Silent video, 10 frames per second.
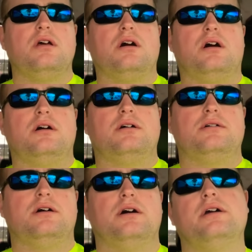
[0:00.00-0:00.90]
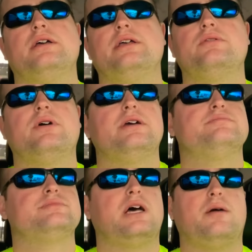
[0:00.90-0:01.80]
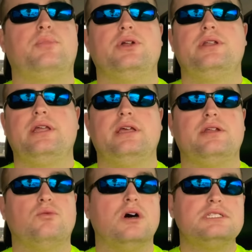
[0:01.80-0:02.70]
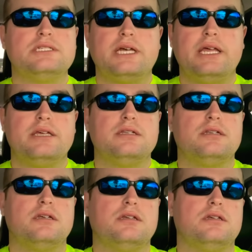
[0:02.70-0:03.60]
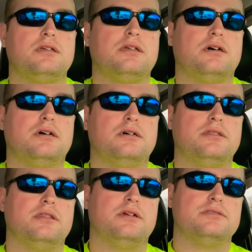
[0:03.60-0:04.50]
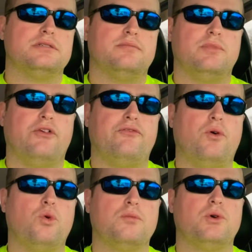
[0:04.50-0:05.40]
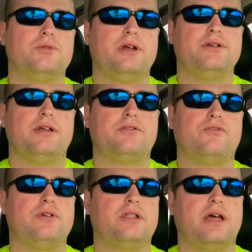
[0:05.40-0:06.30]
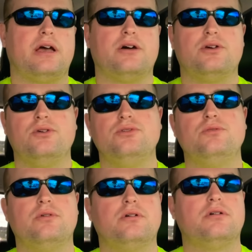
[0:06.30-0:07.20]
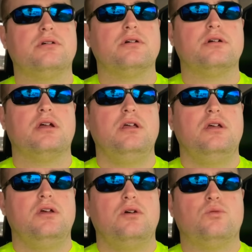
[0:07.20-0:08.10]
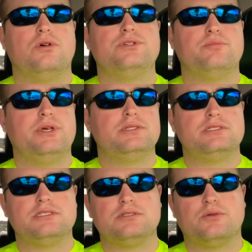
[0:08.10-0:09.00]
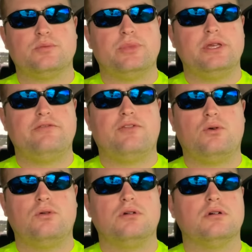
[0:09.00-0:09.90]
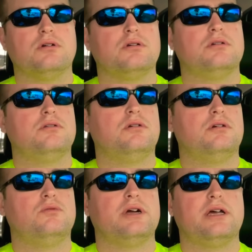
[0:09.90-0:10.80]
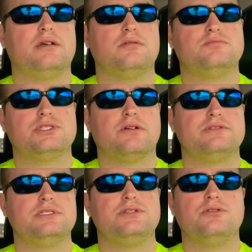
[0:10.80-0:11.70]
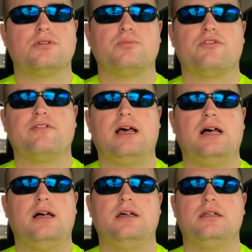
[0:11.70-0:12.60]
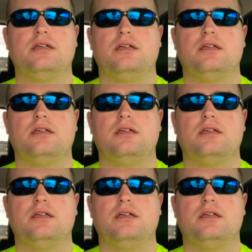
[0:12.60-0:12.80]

Uh, anyway, I put it in, it wasn't taken. Uh, there's a, a form on there you have to fill out who you are, what your business is gonna be for, uh, what kind of services you're gonna provide,